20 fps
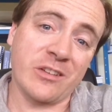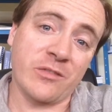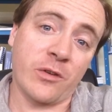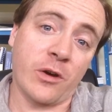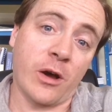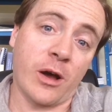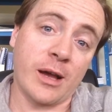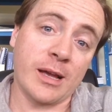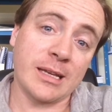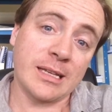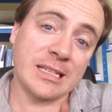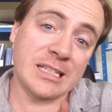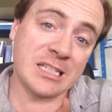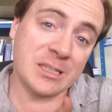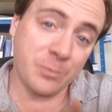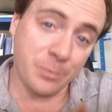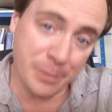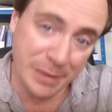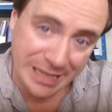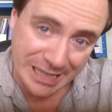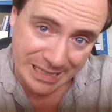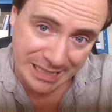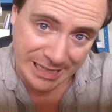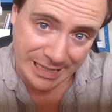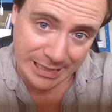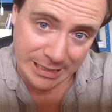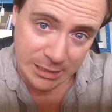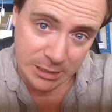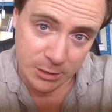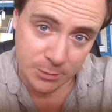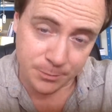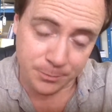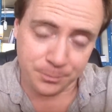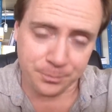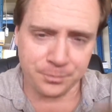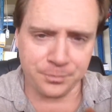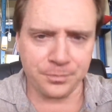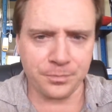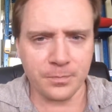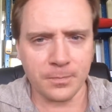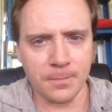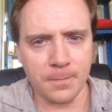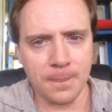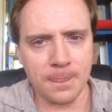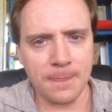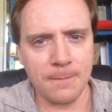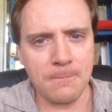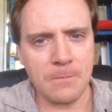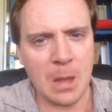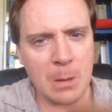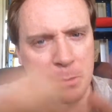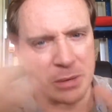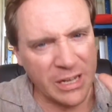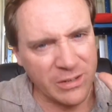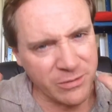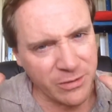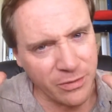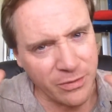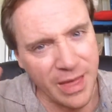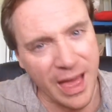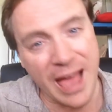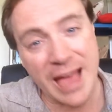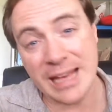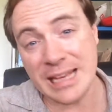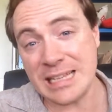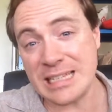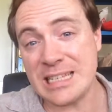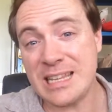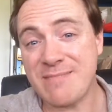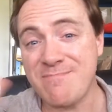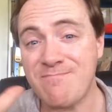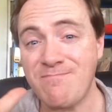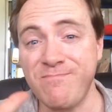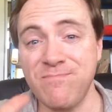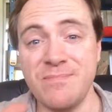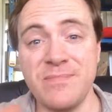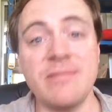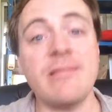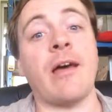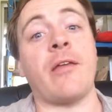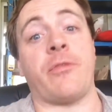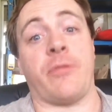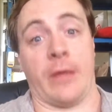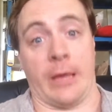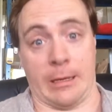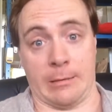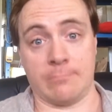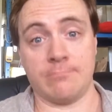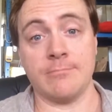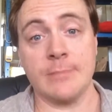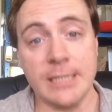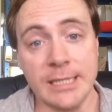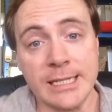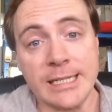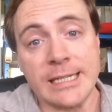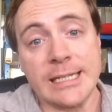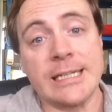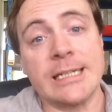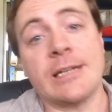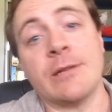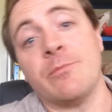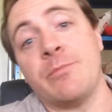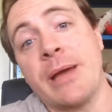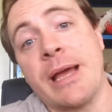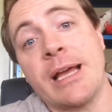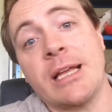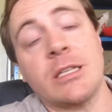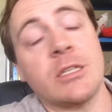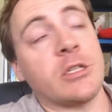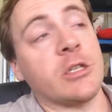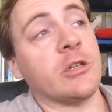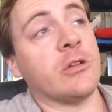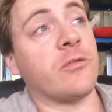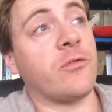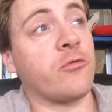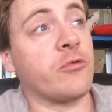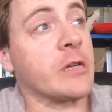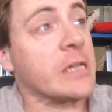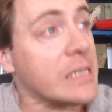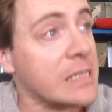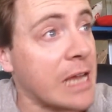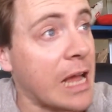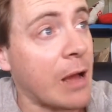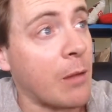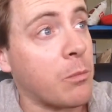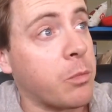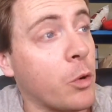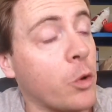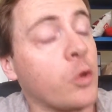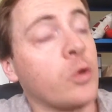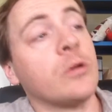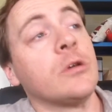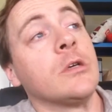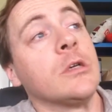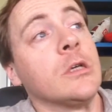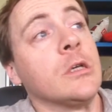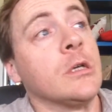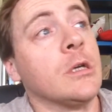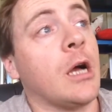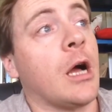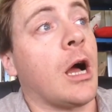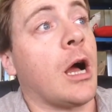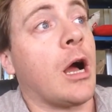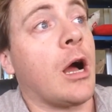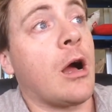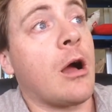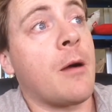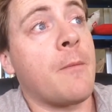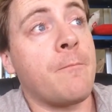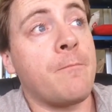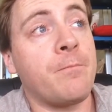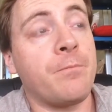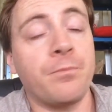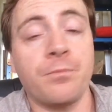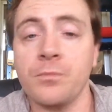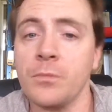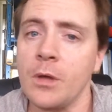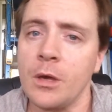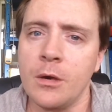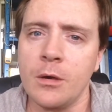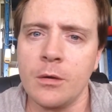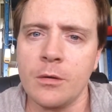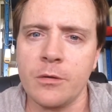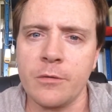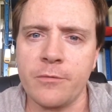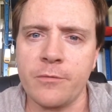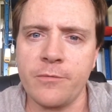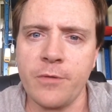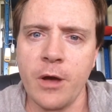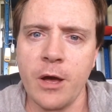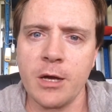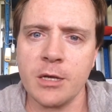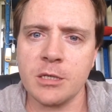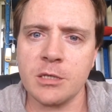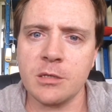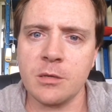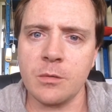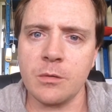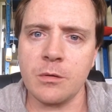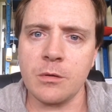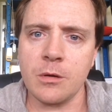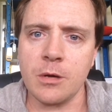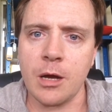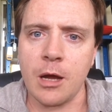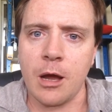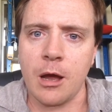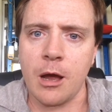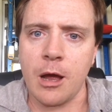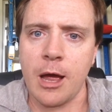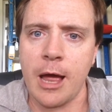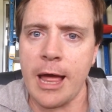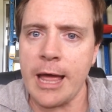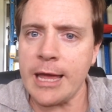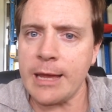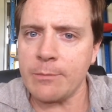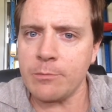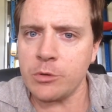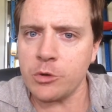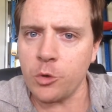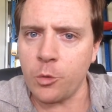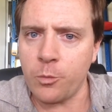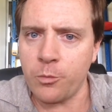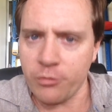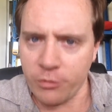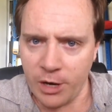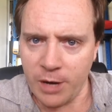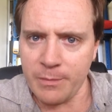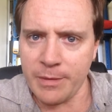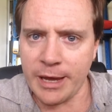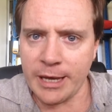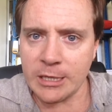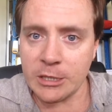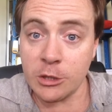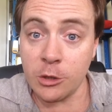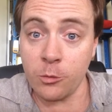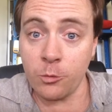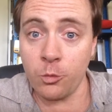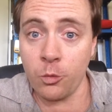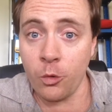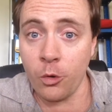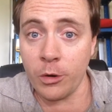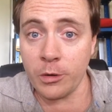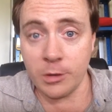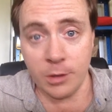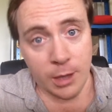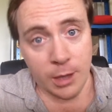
of our species. But even that is nothing compared to, for example, um, the first uh, apes or primates that walked